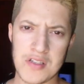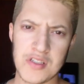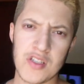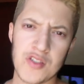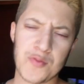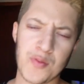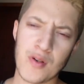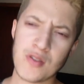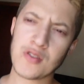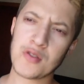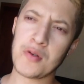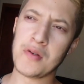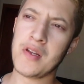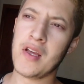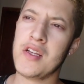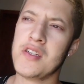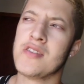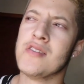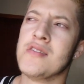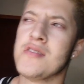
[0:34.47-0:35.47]
I just spoke to an
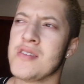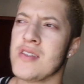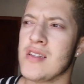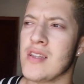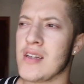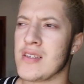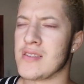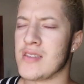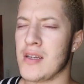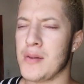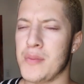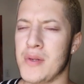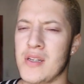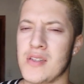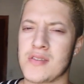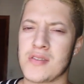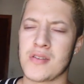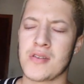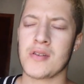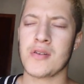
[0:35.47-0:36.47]
agency like 10
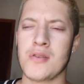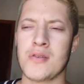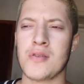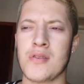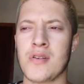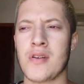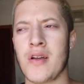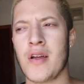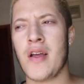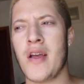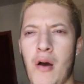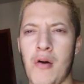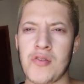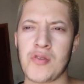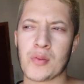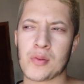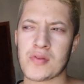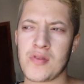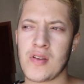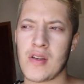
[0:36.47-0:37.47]
minutes ago I was
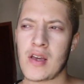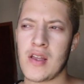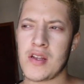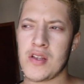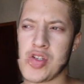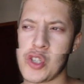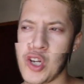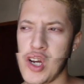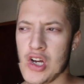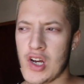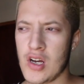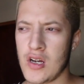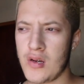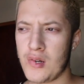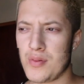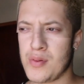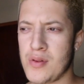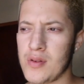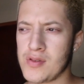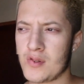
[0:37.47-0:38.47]
supposed to get a
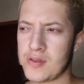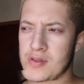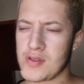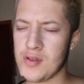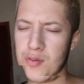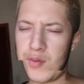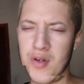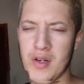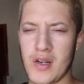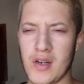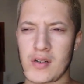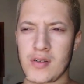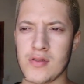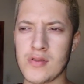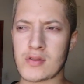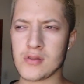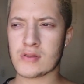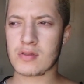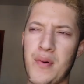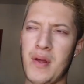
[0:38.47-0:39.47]
job somewhere
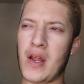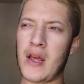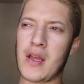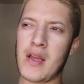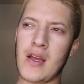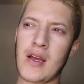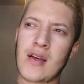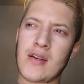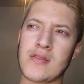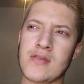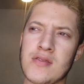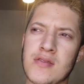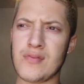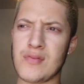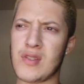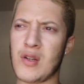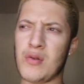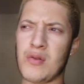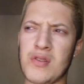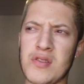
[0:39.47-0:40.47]
else, but I guess
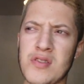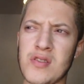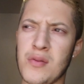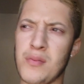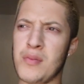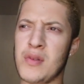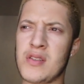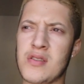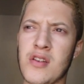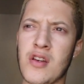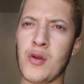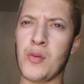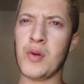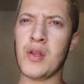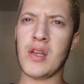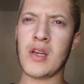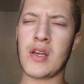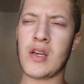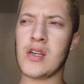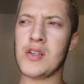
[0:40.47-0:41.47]
there was some
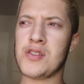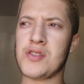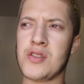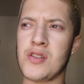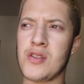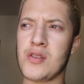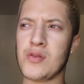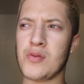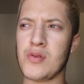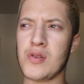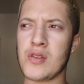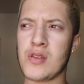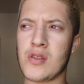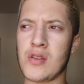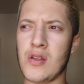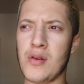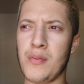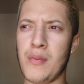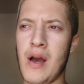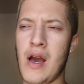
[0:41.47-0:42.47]
miscommunication with
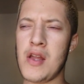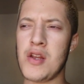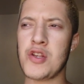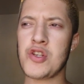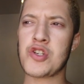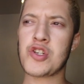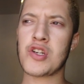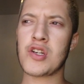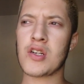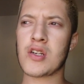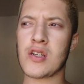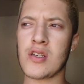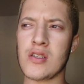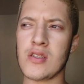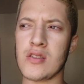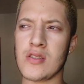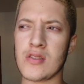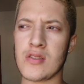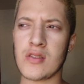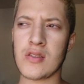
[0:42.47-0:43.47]
the manager
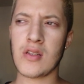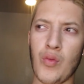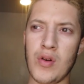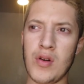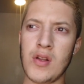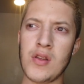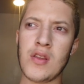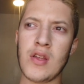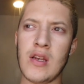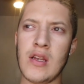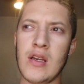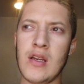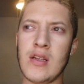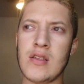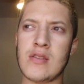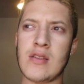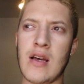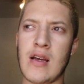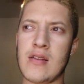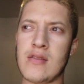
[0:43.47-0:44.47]
because one of the
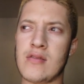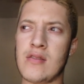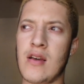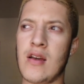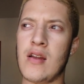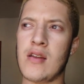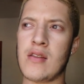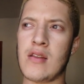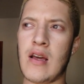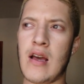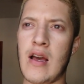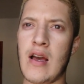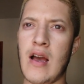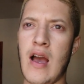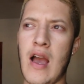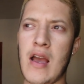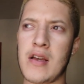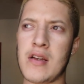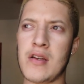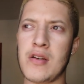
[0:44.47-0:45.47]
leads had said that
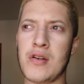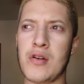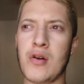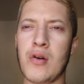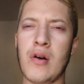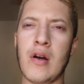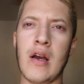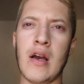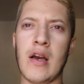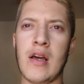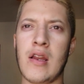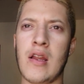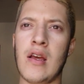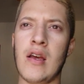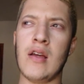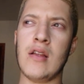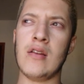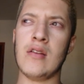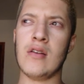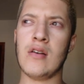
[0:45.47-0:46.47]
I can go ahead
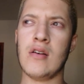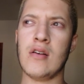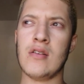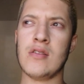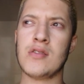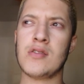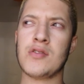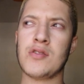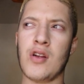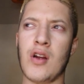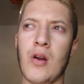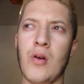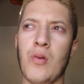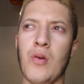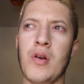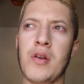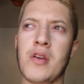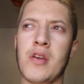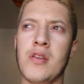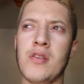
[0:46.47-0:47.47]
and uh, start
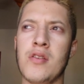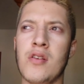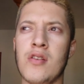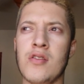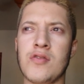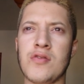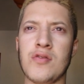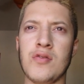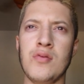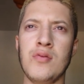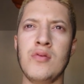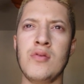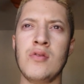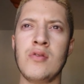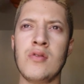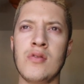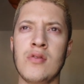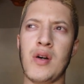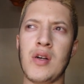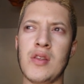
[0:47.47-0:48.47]
working there soon,
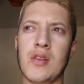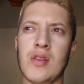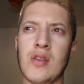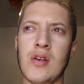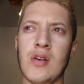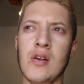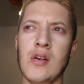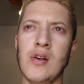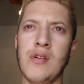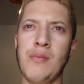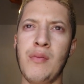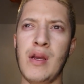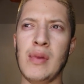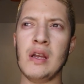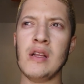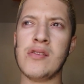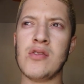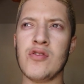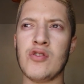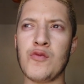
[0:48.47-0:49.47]
but the
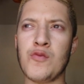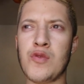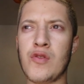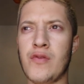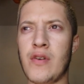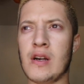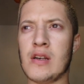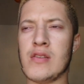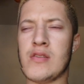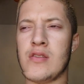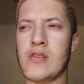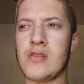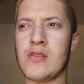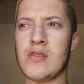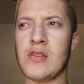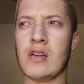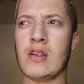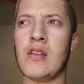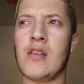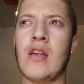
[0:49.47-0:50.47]
main supervisor
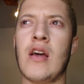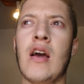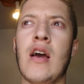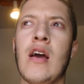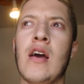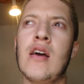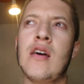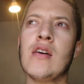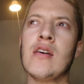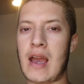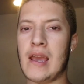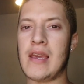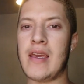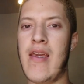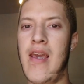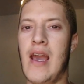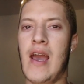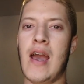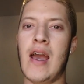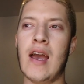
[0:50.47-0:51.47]
said that I
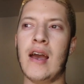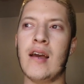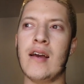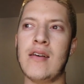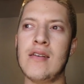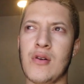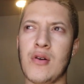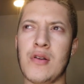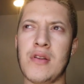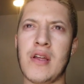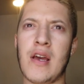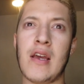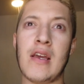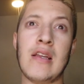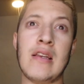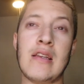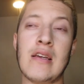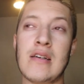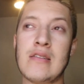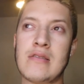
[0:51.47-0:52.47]
can't or that
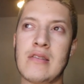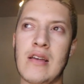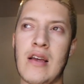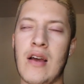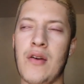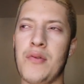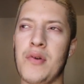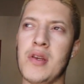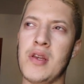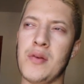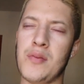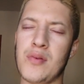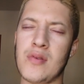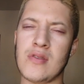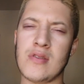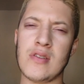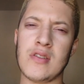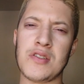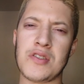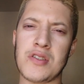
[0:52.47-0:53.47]
he doesn't have any
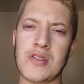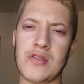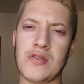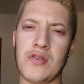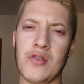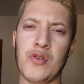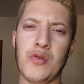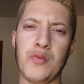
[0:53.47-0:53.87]
positions